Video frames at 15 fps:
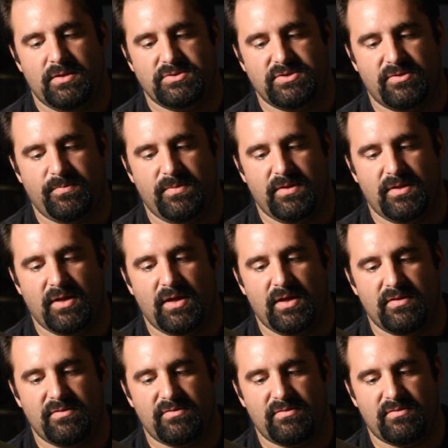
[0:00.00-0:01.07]
just
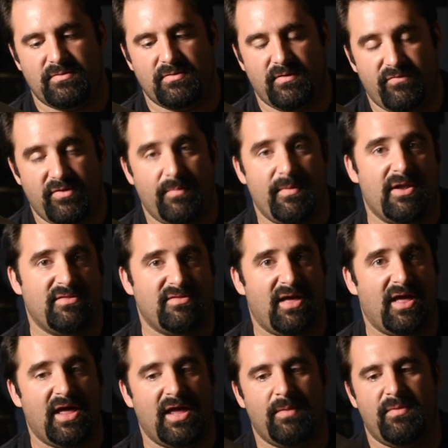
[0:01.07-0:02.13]
because of the amount of
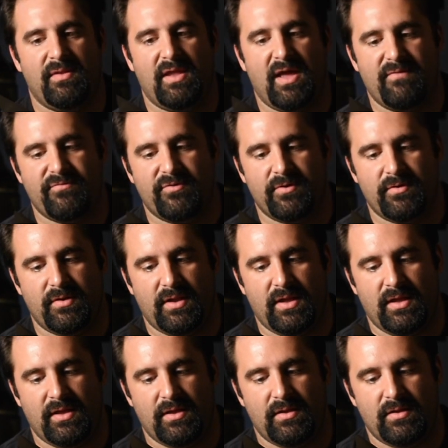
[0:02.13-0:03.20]
time and effort,
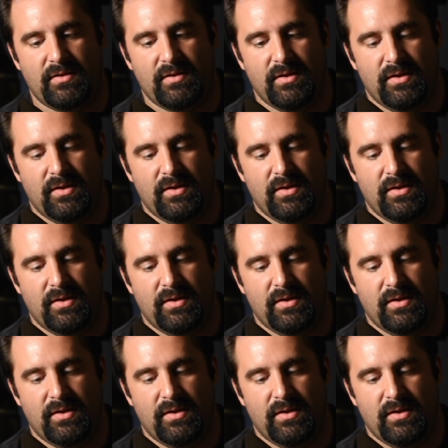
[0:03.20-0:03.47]
and